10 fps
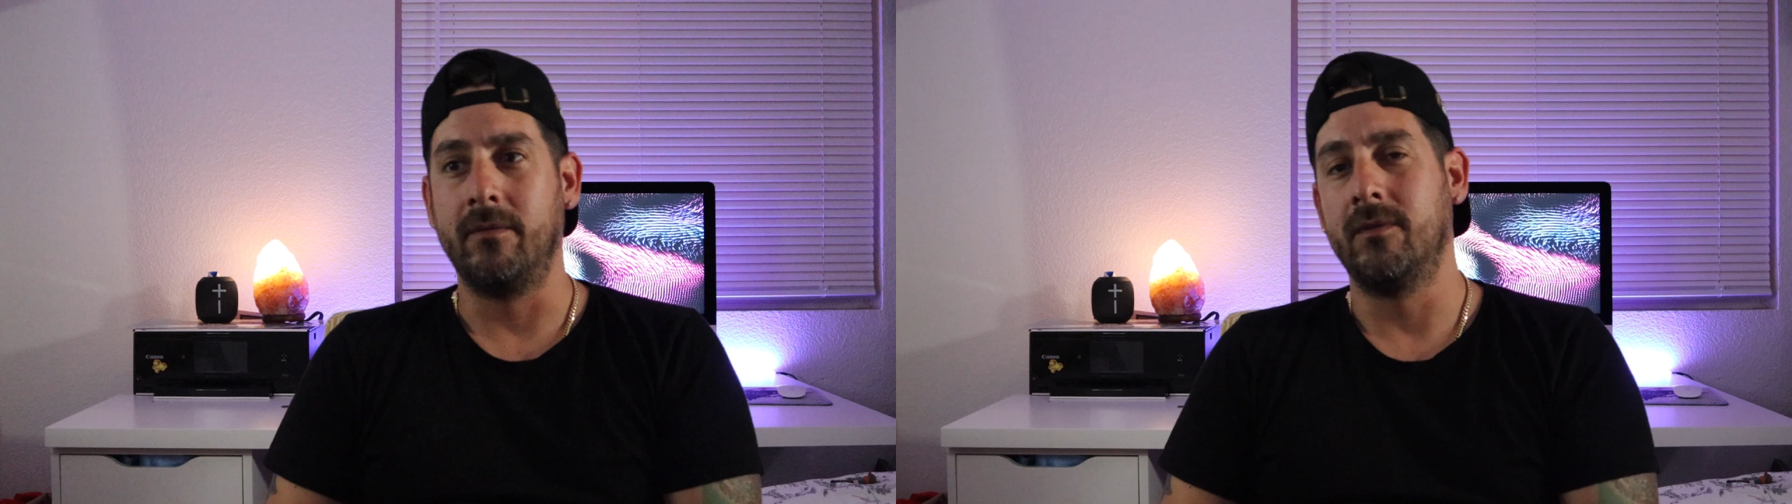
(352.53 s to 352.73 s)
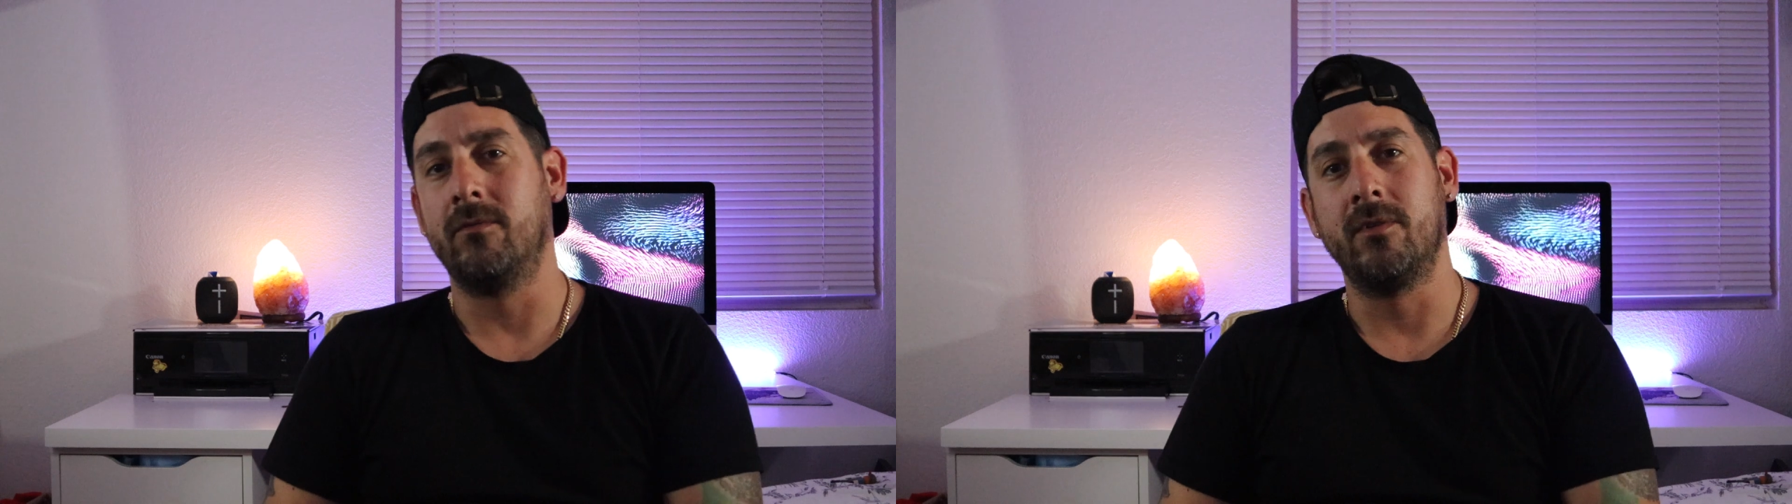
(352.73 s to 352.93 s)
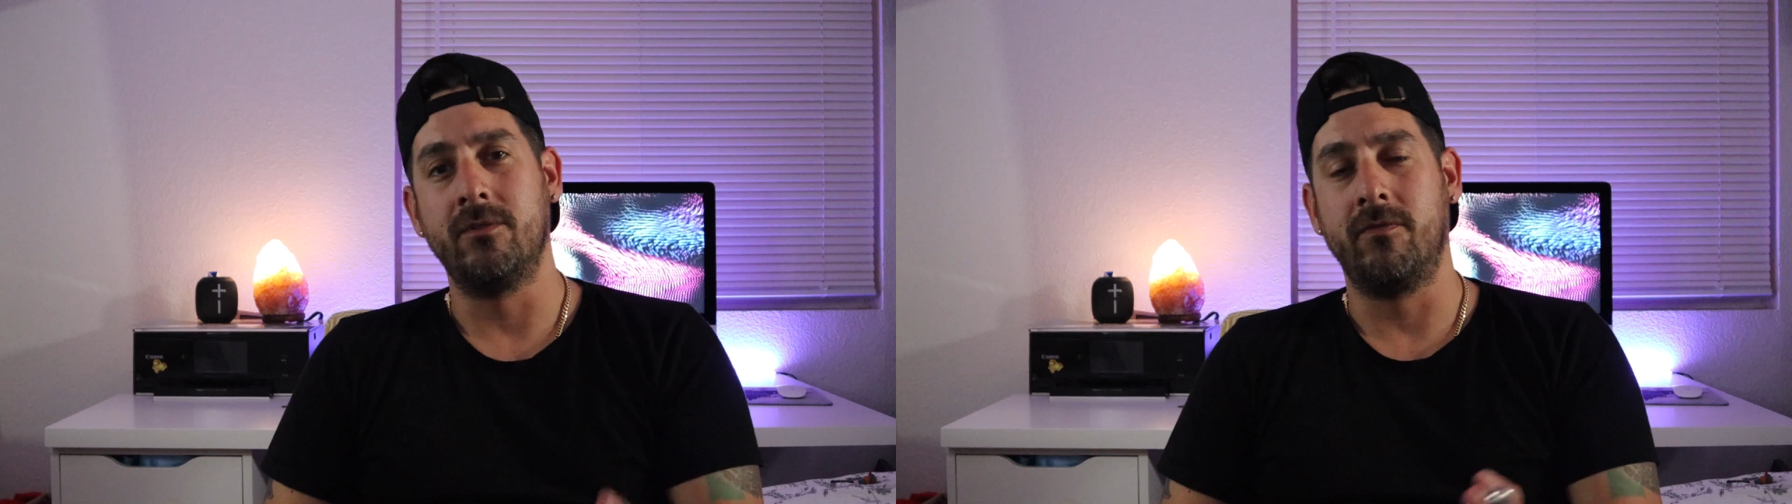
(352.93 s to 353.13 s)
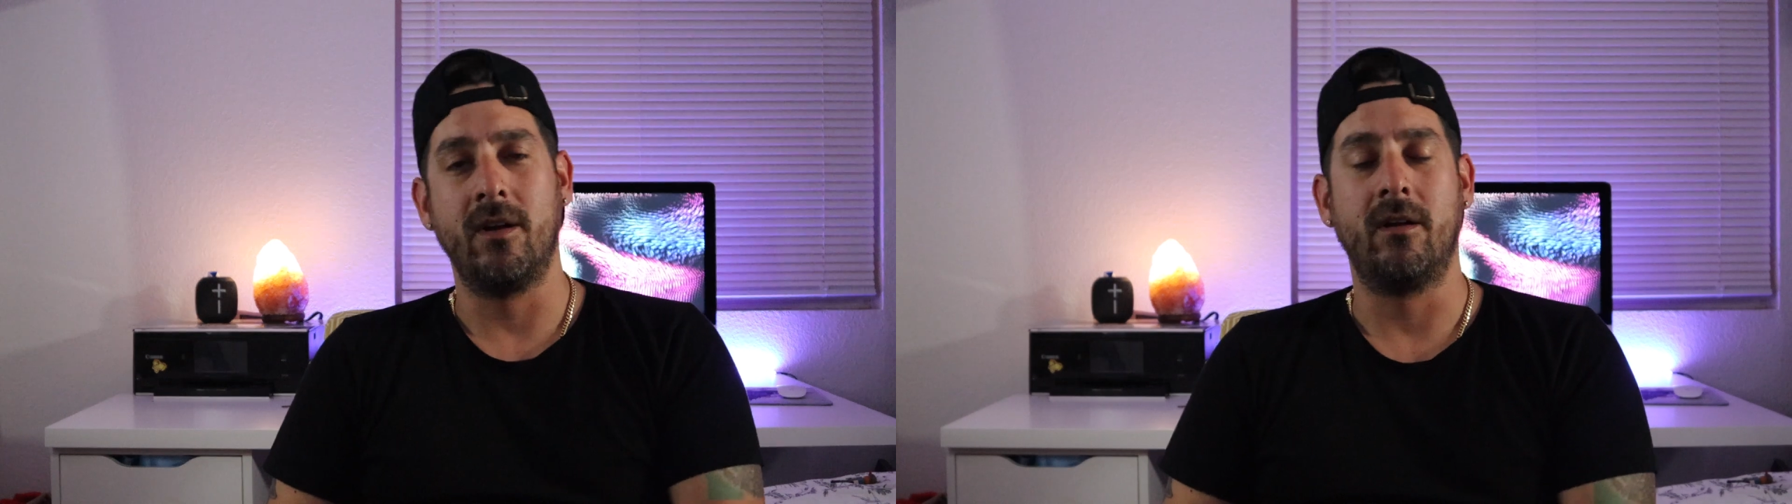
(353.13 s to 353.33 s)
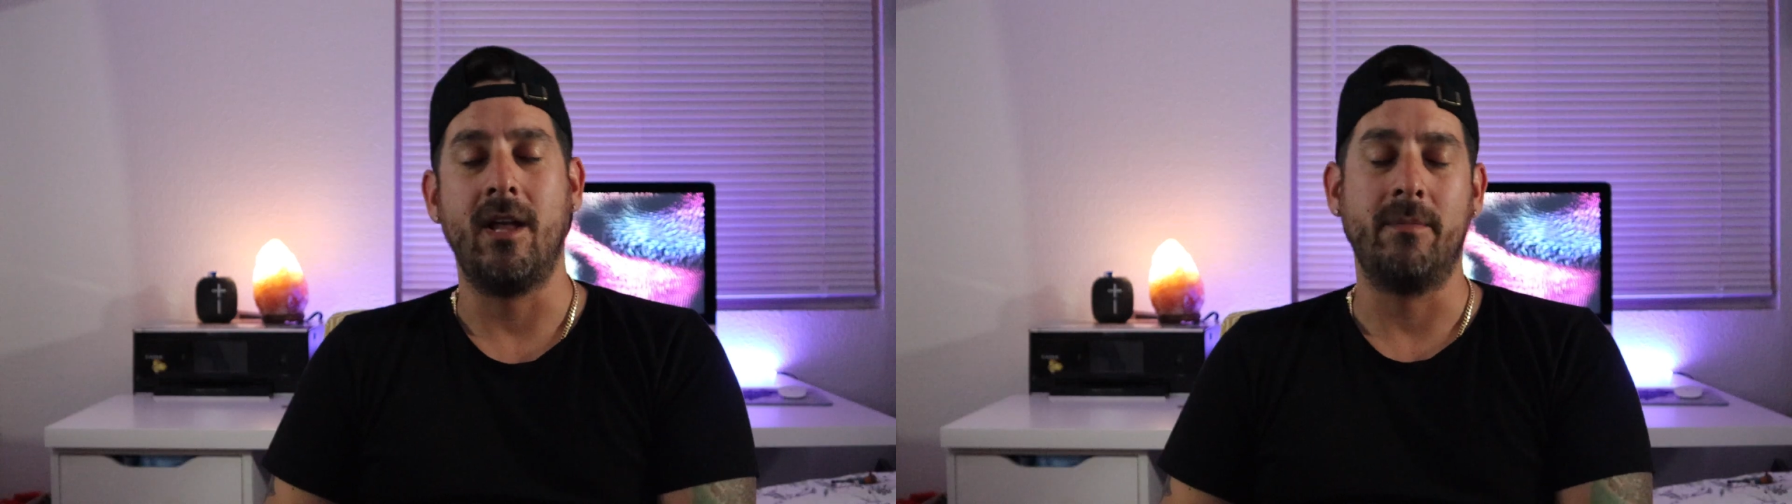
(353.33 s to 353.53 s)
the ones you
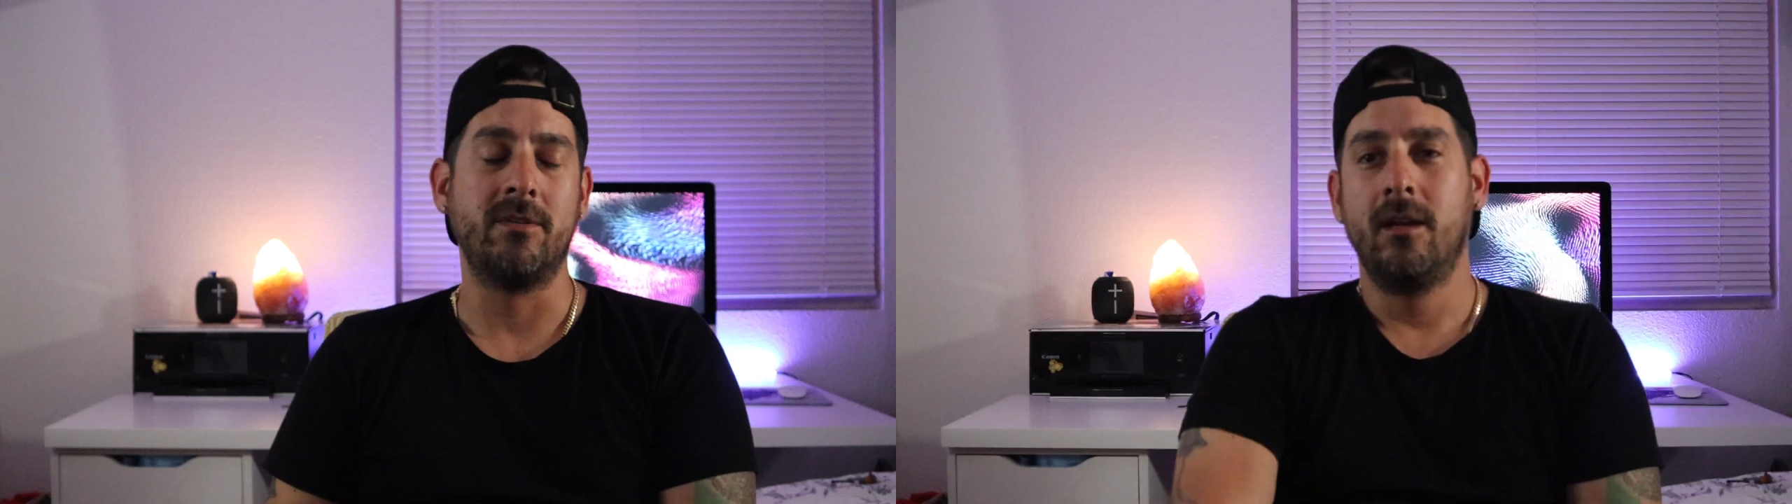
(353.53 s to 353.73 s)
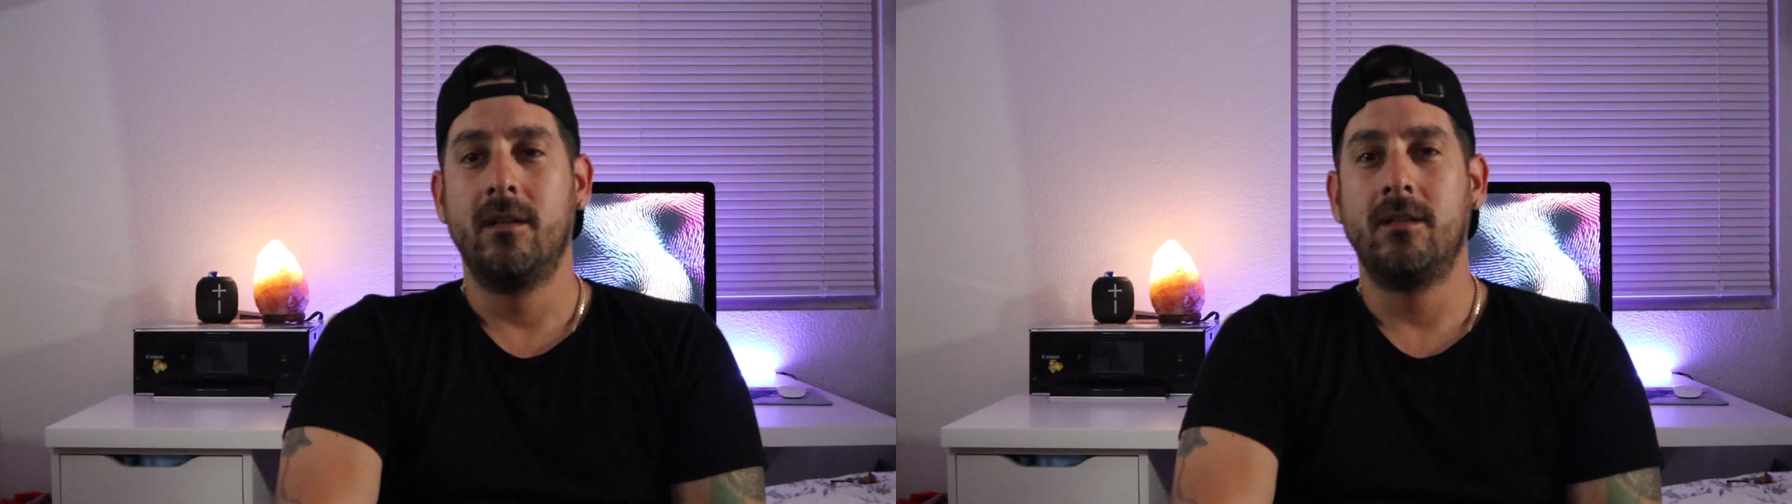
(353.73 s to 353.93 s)
find on Amazon.